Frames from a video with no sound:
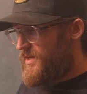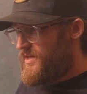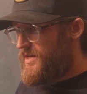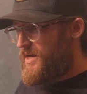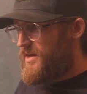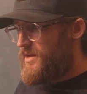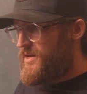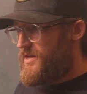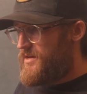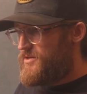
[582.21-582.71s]

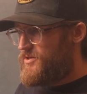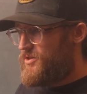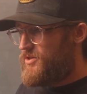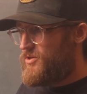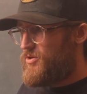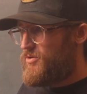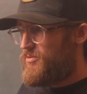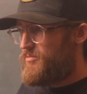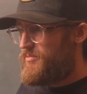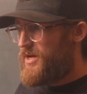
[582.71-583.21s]
yeah, and you
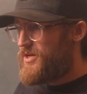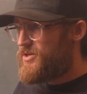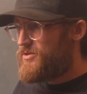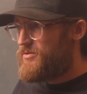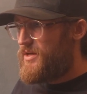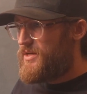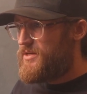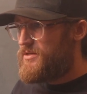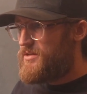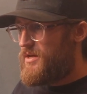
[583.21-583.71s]
know,
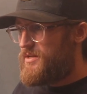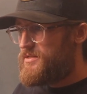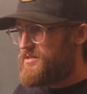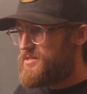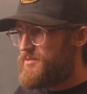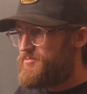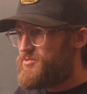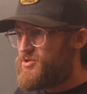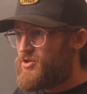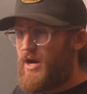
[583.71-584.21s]
and
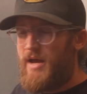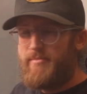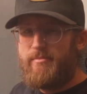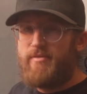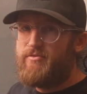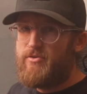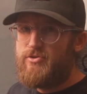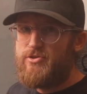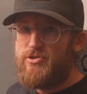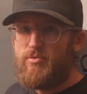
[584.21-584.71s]
subscribe
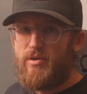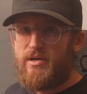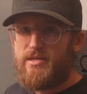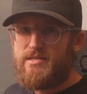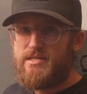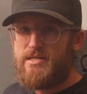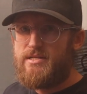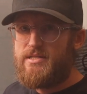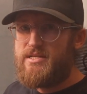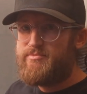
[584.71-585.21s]
if you do want to
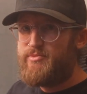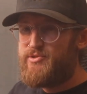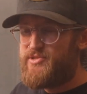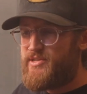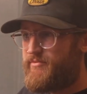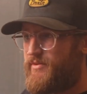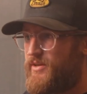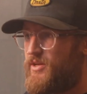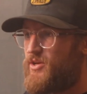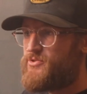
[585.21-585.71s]
see these
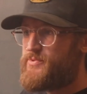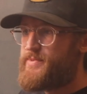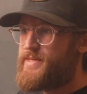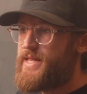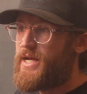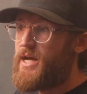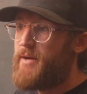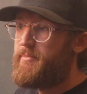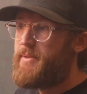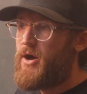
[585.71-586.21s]
music videos when they
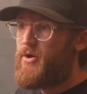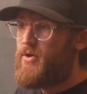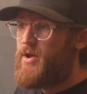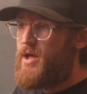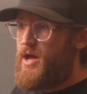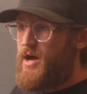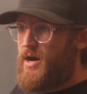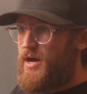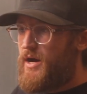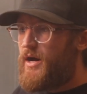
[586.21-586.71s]
come out.
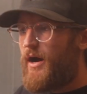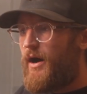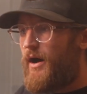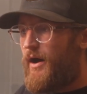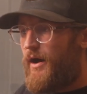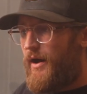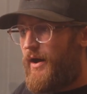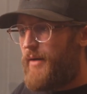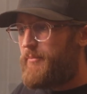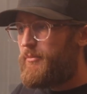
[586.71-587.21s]

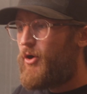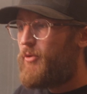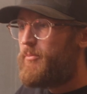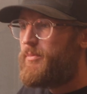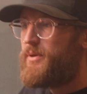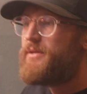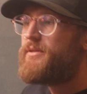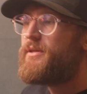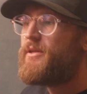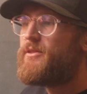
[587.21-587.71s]
I'm
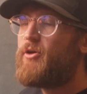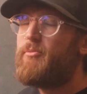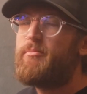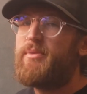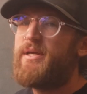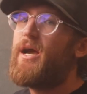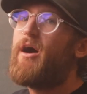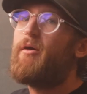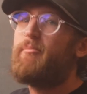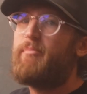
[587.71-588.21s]
hoping that they'll
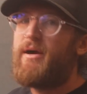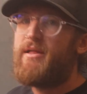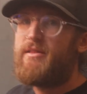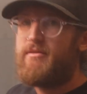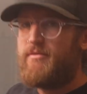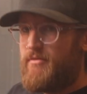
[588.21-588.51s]
be out by